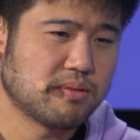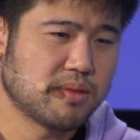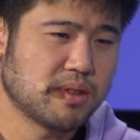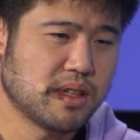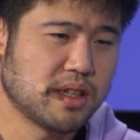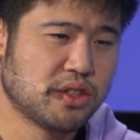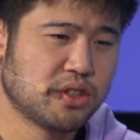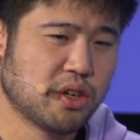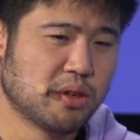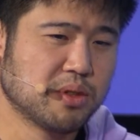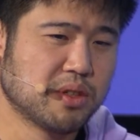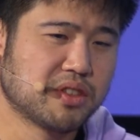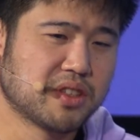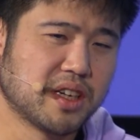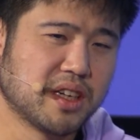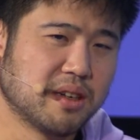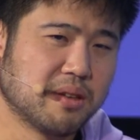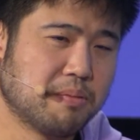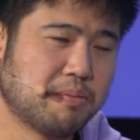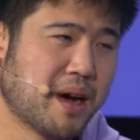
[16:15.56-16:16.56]
in terms of
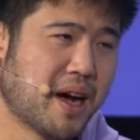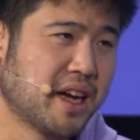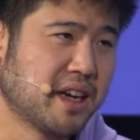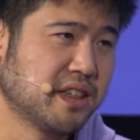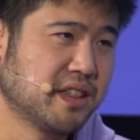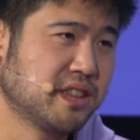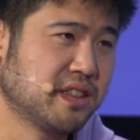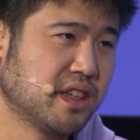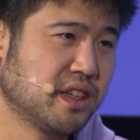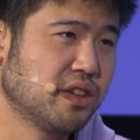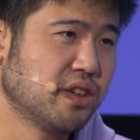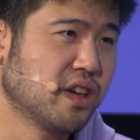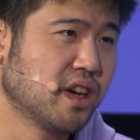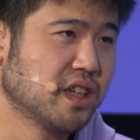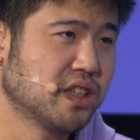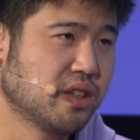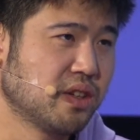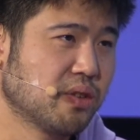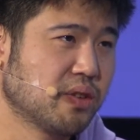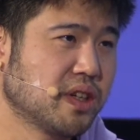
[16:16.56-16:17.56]
some of the partners that you
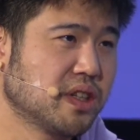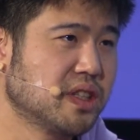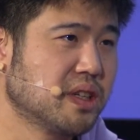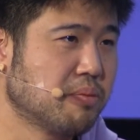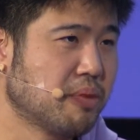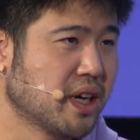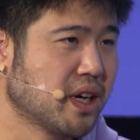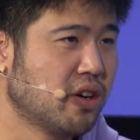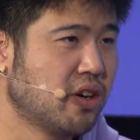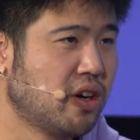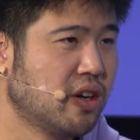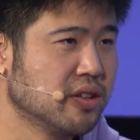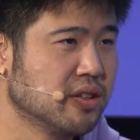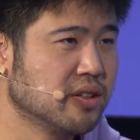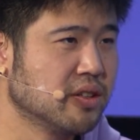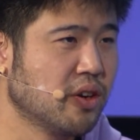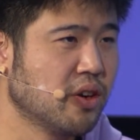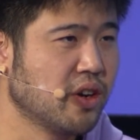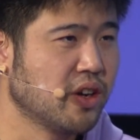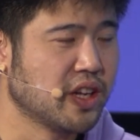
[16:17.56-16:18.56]
guys are looking to bring
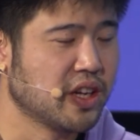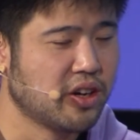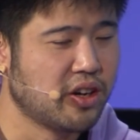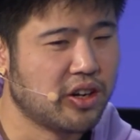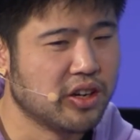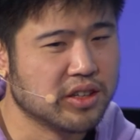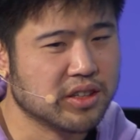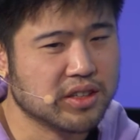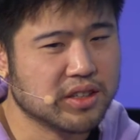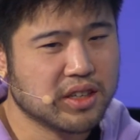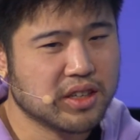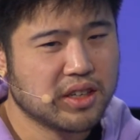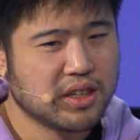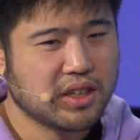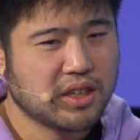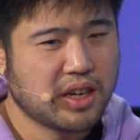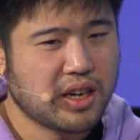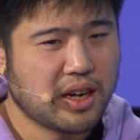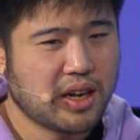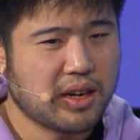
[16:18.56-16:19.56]
on early on,
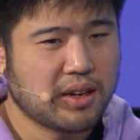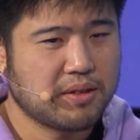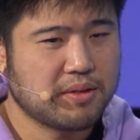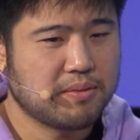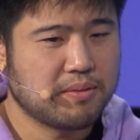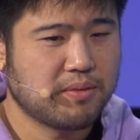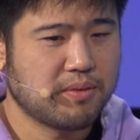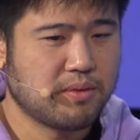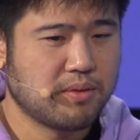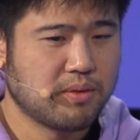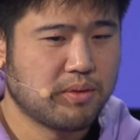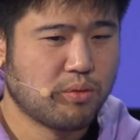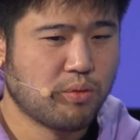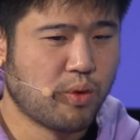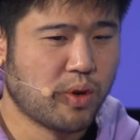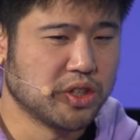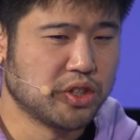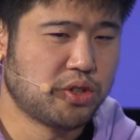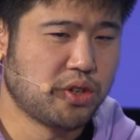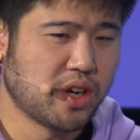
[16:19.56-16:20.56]

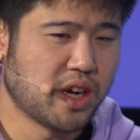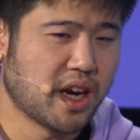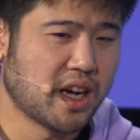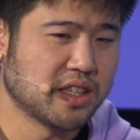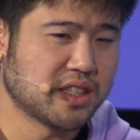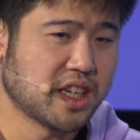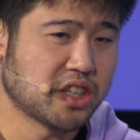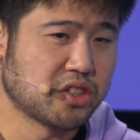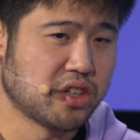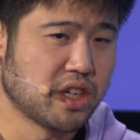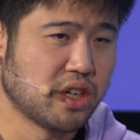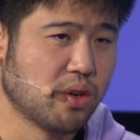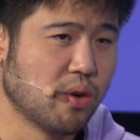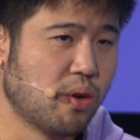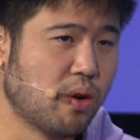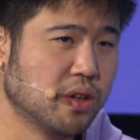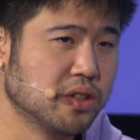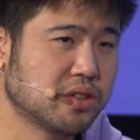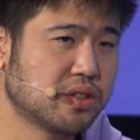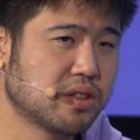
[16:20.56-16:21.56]
once you guys actually
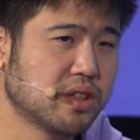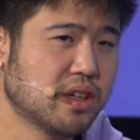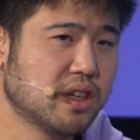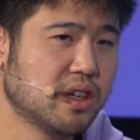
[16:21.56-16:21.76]
launch,